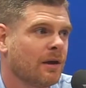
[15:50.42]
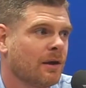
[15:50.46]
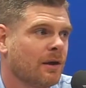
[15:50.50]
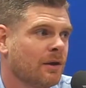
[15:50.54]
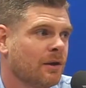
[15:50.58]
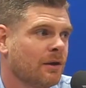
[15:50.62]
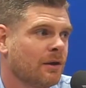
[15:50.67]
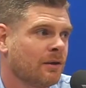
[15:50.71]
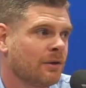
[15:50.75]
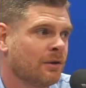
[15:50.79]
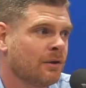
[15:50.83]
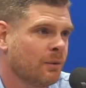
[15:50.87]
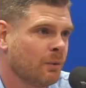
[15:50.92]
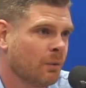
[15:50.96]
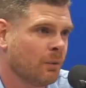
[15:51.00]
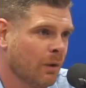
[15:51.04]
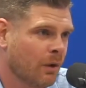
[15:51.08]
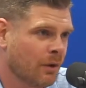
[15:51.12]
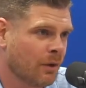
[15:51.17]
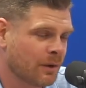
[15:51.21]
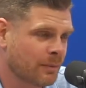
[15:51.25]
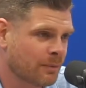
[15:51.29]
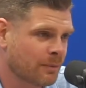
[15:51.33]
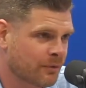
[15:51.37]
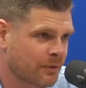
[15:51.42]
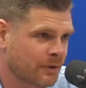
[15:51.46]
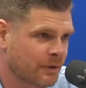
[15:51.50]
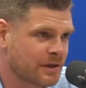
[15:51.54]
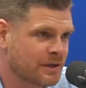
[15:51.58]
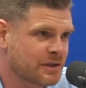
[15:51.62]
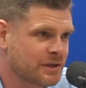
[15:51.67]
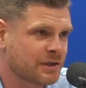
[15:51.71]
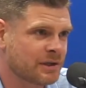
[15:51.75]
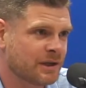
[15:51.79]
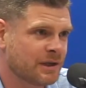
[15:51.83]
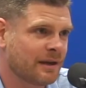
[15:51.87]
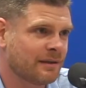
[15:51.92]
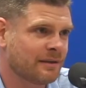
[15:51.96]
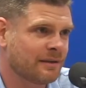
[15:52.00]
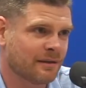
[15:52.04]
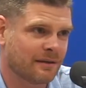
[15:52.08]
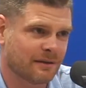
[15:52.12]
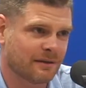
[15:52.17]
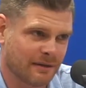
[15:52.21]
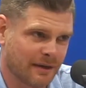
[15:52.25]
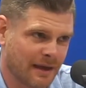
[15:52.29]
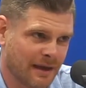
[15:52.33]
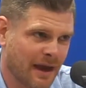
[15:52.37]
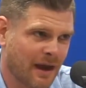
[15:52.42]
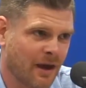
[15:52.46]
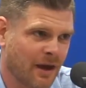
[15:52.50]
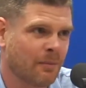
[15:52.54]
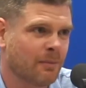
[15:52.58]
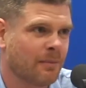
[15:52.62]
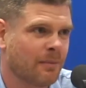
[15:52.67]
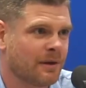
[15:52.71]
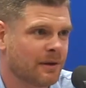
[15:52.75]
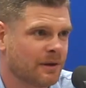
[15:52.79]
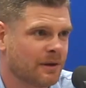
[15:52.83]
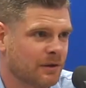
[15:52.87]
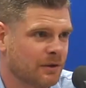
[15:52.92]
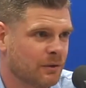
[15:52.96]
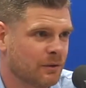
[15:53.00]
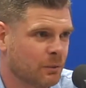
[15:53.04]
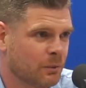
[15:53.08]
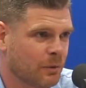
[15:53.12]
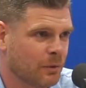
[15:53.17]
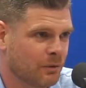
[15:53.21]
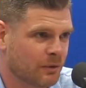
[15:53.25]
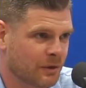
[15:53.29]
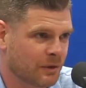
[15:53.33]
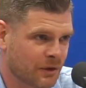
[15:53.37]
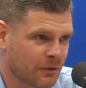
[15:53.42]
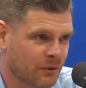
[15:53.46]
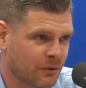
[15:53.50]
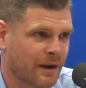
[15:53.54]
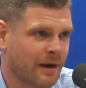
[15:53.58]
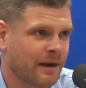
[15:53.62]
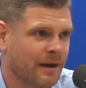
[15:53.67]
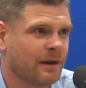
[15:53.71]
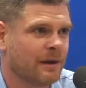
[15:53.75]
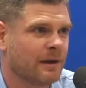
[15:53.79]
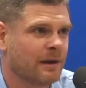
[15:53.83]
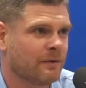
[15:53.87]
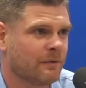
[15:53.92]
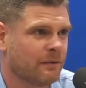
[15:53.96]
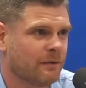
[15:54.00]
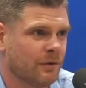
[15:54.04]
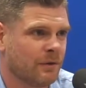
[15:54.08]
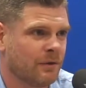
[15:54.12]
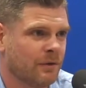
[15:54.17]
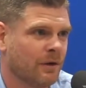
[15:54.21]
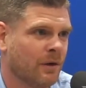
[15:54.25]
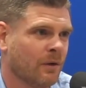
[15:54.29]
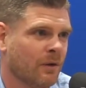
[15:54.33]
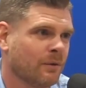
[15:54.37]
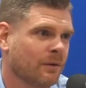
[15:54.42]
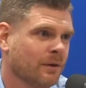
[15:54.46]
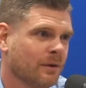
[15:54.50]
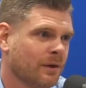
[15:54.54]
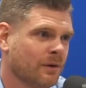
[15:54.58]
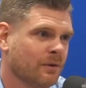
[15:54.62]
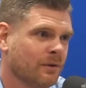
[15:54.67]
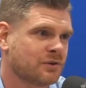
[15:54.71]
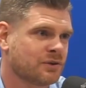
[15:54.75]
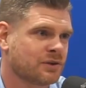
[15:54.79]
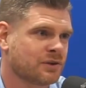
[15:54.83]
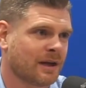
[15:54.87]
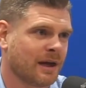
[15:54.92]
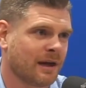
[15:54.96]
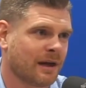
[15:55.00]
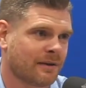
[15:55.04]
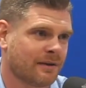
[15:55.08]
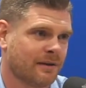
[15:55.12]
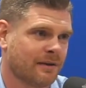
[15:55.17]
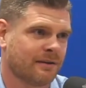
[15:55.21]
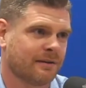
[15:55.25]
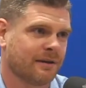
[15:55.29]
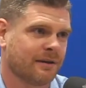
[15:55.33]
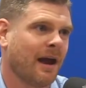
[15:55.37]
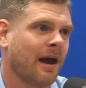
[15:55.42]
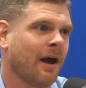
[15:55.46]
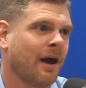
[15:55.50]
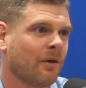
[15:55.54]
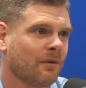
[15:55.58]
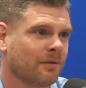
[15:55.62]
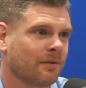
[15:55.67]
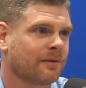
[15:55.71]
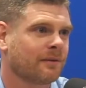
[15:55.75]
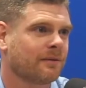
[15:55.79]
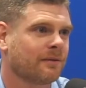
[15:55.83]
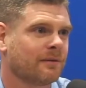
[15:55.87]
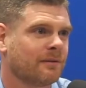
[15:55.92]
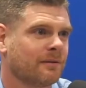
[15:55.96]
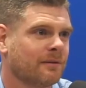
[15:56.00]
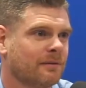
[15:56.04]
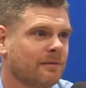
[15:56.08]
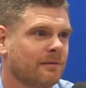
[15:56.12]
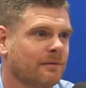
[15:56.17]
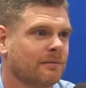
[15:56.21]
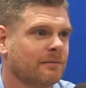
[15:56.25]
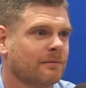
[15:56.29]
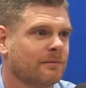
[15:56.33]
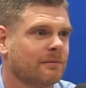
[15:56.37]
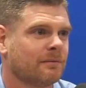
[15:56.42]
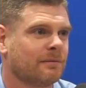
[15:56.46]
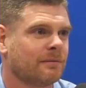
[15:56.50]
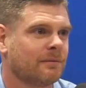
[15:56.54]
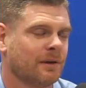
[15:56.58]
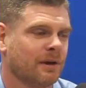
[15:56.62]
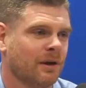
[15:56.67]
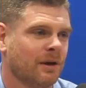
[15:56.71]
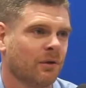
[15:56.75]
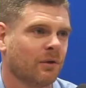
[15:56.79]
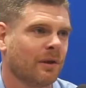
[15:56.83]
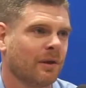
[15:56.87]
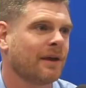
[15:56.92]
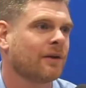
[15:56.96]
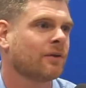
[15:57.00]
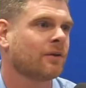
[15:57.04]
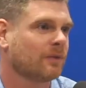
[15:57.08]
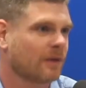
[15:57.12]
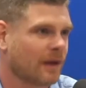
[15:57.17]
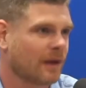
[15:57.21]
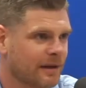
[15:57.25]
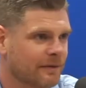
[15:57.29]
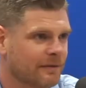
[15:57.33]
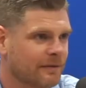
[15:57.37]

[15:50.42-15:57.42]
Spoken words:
you won't appreciate this now, but you will regret it if you don't go check this out, later in life.